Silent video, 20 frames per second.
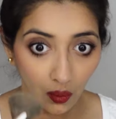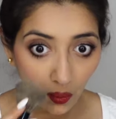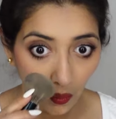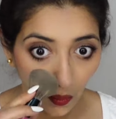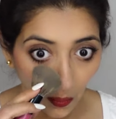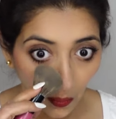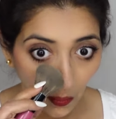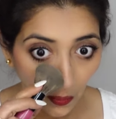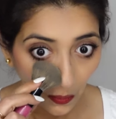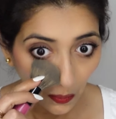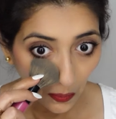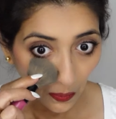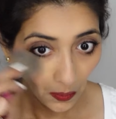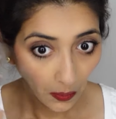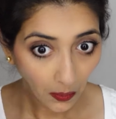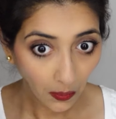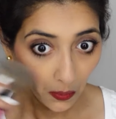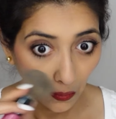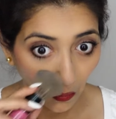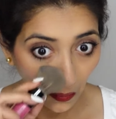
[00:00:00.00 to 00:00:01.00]
I'm going to
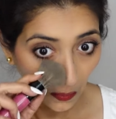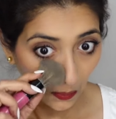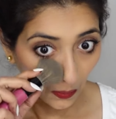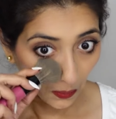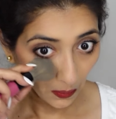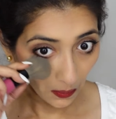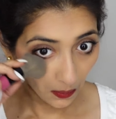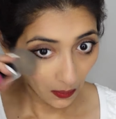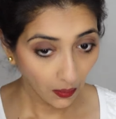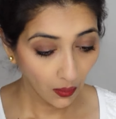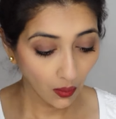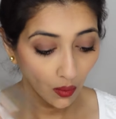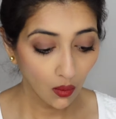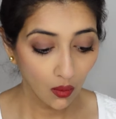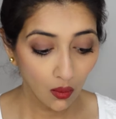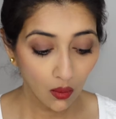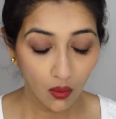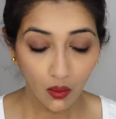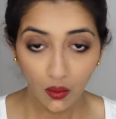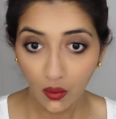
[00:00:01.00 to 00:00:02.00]
touch up my powder
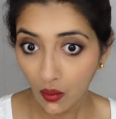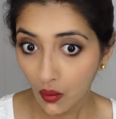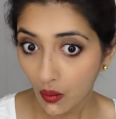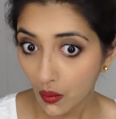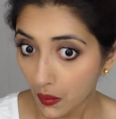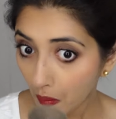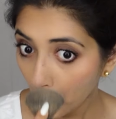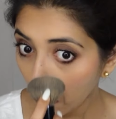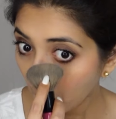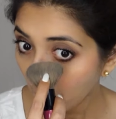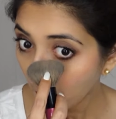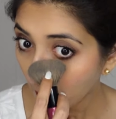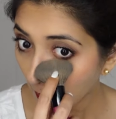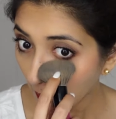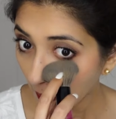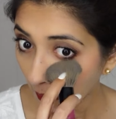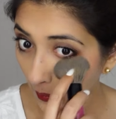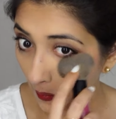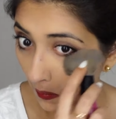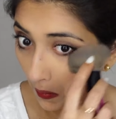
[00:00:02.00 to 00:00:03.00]
foundation
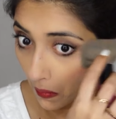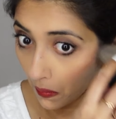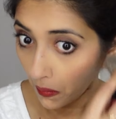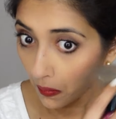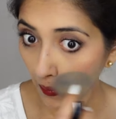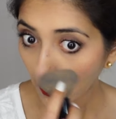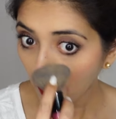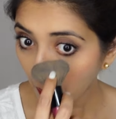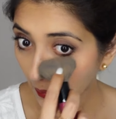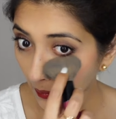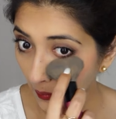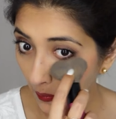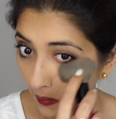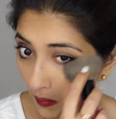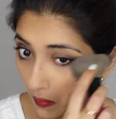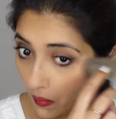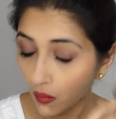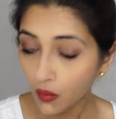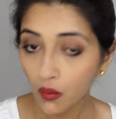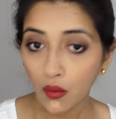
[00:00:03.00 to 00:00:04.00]
wherever
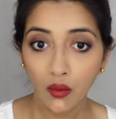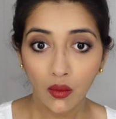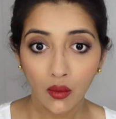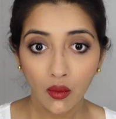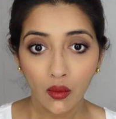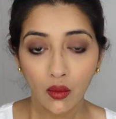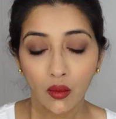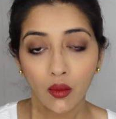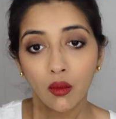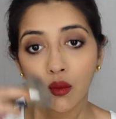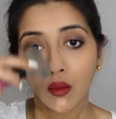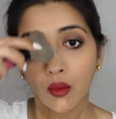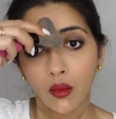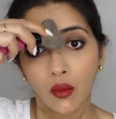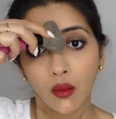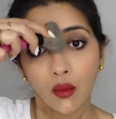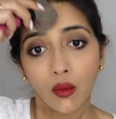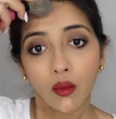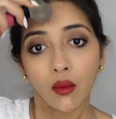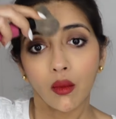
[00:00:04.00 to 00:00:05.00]
required,
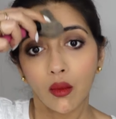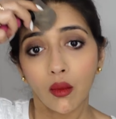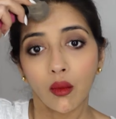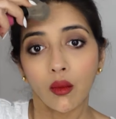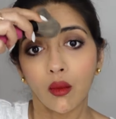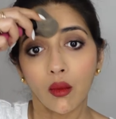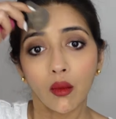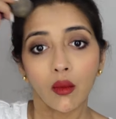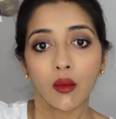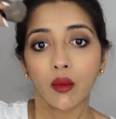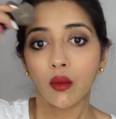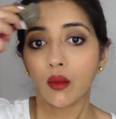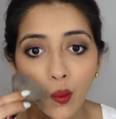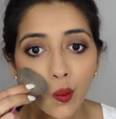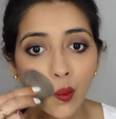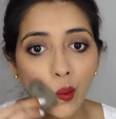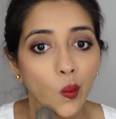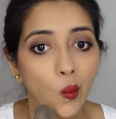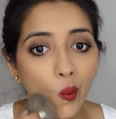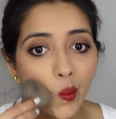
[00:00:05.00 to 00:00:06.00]
and my
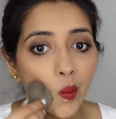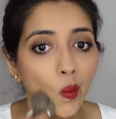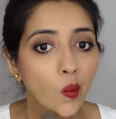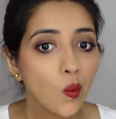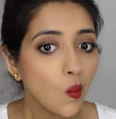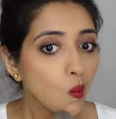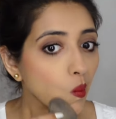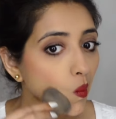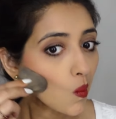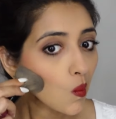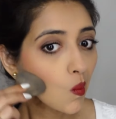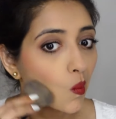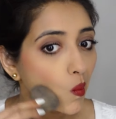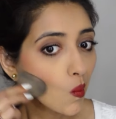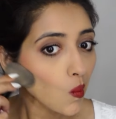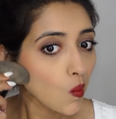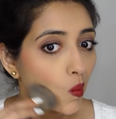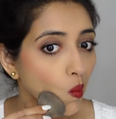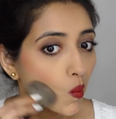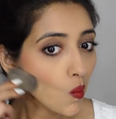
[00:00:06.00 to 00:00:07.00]
makeup will be
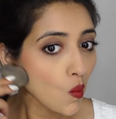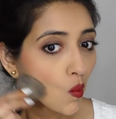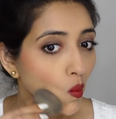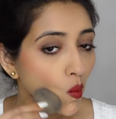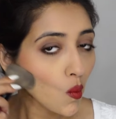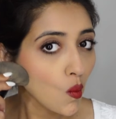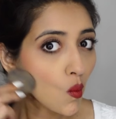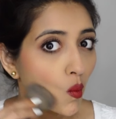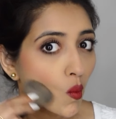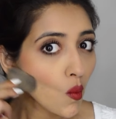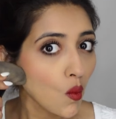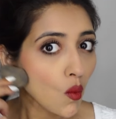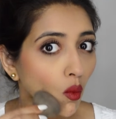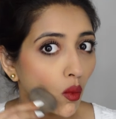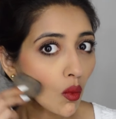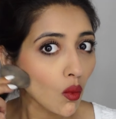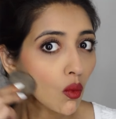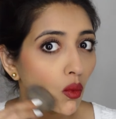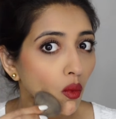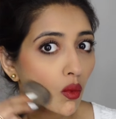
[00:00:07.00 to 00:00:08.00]
done. Hope
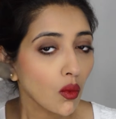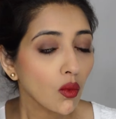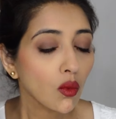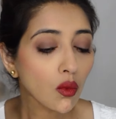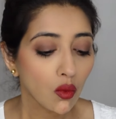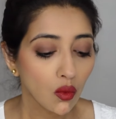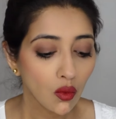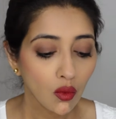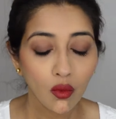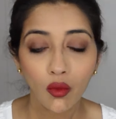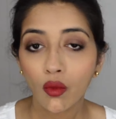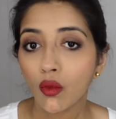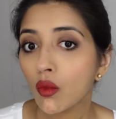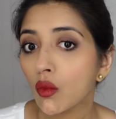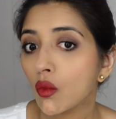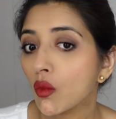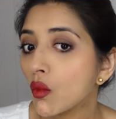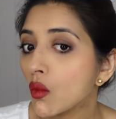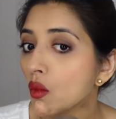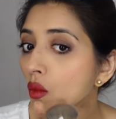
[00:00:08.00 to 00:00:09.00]
you like these
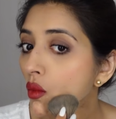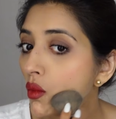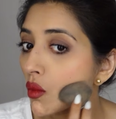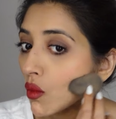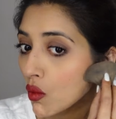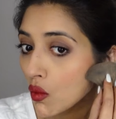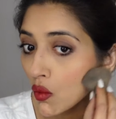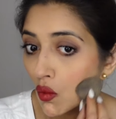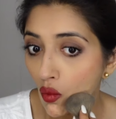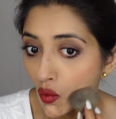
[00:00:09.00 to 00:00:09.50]
easy looks that I